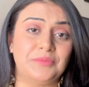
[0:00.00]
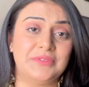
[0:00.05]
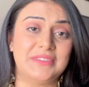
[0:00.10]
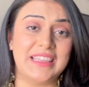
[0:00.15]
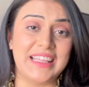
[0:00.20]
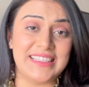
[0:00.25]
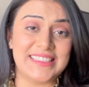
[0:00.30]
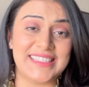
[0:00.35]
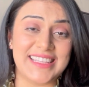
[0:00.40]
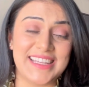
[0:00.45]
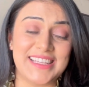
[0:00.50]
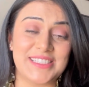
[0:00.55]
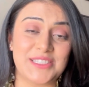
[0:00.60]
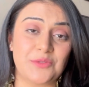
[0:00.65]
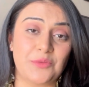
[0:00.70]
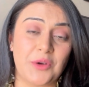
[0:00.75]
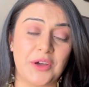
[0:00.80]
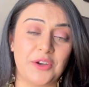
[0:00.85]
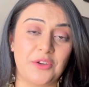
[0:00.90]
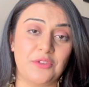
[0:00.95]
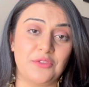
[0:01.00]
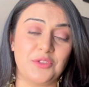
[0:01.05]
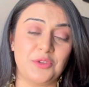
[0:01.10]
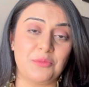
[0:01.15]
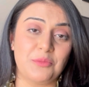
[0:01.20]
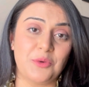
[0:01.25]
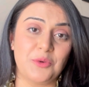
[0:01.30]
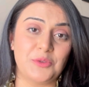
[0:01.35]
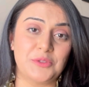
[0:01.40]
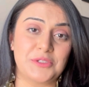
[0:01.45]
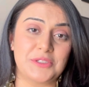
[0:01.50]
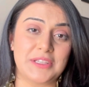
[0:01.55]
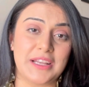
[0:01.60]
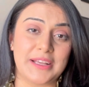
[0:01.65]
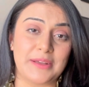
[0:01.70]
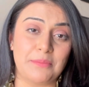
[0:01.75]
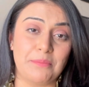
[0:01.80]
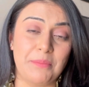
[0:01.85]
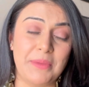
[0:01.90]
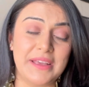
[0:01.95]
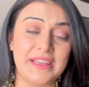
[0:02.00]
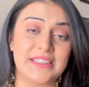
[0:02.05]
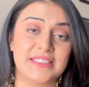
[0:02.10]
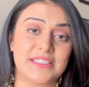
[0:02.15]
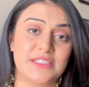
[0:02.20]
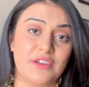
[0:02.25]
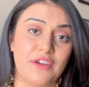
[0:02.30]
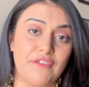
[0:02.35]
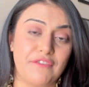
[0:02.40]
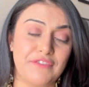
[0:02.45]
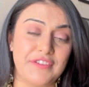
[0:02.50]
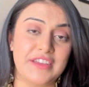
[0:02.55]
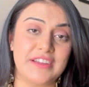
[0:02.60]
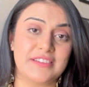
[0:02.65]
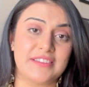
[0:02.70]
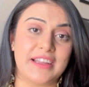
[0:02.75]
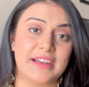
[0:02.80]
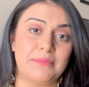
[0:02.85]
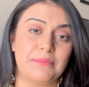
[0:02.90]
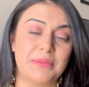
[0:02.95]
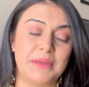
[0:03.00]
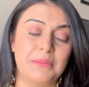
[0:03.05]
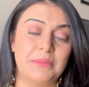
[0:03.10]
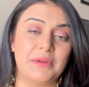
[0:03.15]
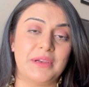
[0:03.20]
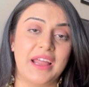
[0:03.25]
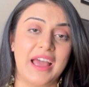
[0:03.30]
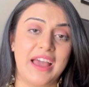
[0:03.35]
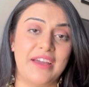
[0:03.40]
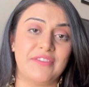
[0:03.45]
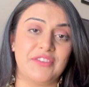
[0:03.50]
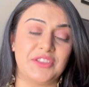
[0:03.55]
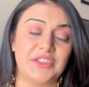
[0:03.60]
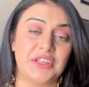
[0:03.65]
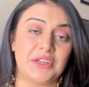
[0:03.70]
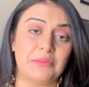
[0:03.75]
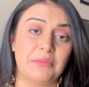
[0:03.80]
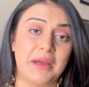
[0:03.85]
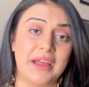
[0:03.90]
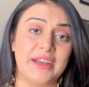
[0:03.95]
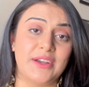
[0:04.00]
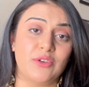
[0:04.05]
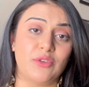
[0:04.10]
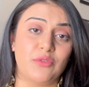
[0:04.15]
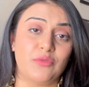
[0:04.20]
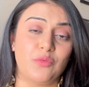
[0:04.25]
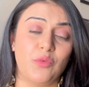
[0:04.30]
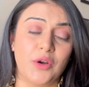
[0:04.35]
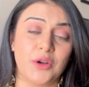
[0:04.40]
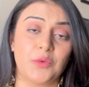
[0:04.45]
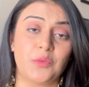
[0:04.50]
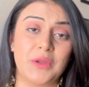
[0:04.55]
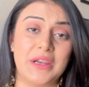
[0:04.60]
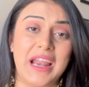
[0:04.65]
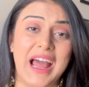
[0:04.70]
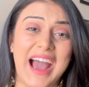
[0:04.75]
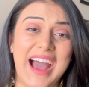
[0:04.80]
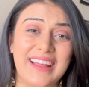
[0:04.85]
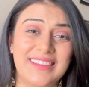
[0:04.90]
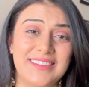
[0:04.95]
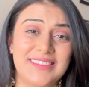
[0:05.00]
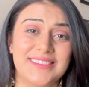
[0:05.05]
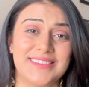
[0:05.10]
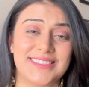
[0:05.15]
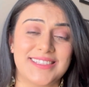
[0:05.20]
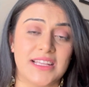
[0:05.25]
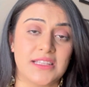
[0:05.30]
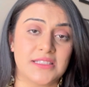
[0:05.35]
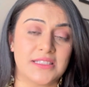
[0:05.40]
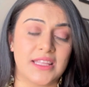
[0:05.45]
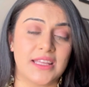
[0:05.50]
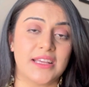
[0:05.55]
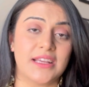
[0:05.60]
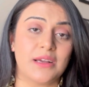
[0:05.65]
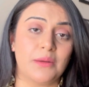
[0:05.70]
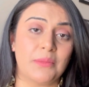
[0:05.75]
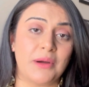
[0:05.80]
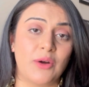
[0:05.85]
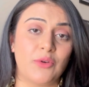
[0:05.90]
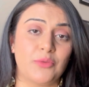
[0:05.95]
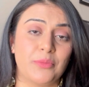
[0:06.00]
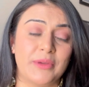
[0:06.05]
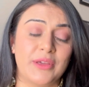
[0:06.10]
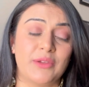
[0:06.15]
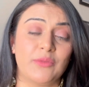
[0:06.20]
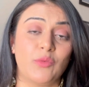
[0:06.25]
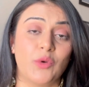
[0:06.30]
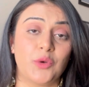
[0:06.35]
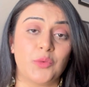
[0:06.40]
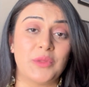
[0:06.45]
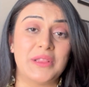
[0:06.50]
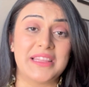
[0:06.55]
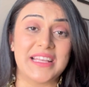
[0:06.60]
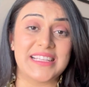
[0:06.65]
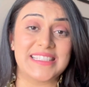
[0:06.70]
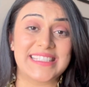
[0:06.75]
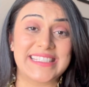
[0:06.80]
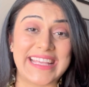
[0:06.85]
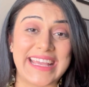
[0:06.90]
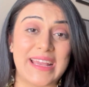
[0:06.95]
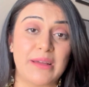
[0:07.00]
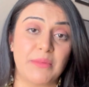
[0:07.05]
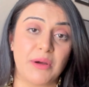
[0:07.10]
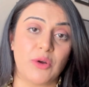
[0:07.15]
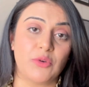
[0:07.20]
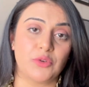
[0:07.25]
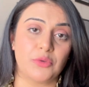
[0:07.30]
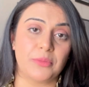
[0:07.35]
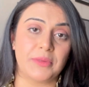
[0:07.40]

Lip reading: This is one of the most like biggest fear that people have in their mind of what will others think about me and what will they say about